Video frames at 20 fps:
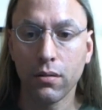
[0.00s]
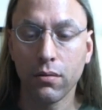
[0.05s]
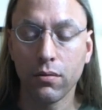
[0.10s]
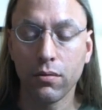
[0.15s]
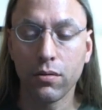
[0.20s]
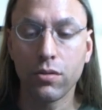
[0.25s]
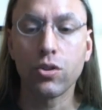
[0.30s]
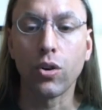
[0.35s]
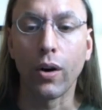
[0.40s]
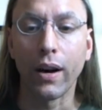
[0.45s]

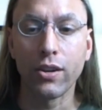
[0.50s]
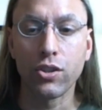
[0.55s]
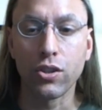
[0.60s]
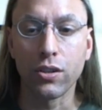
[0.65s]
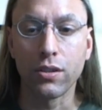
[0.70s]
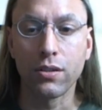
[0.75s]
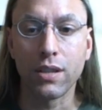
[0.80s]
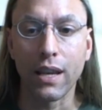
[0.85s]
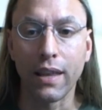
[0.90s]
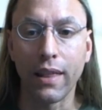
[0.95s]
Sorry, I should
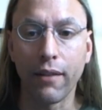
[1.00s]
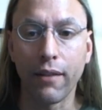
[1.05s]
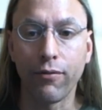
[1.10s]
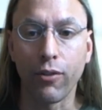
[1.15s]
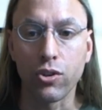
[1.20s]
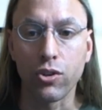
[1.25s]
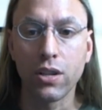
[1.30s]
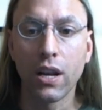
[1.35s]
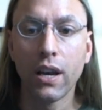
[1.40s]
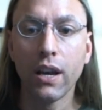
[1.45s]
say that
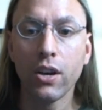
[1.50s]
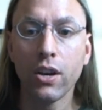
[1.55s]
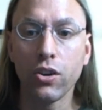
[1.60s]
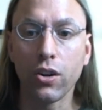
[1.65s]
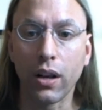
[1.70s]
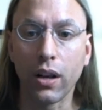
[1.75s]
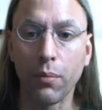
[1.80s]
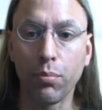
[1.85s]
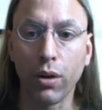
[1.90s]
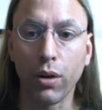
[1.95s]
first. You're
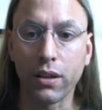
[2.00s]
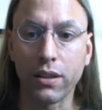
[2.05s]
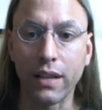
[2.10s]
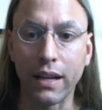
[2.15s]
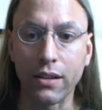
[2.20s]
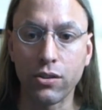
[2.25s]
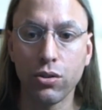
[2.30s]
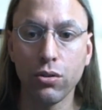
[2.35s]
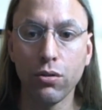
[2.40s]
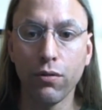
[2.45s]
going to pluck that
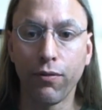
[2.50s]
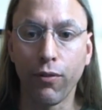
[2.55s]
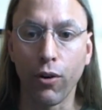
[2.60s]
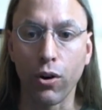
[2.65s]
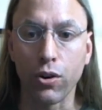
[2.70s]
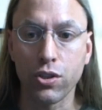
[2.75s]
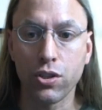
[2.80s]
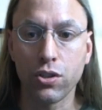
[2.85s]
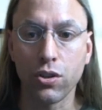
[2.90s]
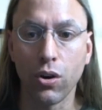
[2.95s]
2
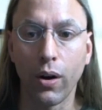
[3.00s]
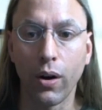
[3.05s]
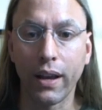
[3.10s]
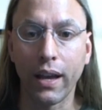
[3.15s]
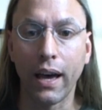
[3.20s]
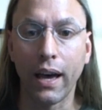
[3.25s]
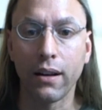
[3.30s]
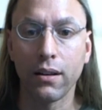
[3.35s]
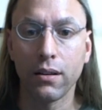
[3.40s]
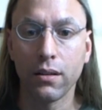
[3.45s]
first. So I got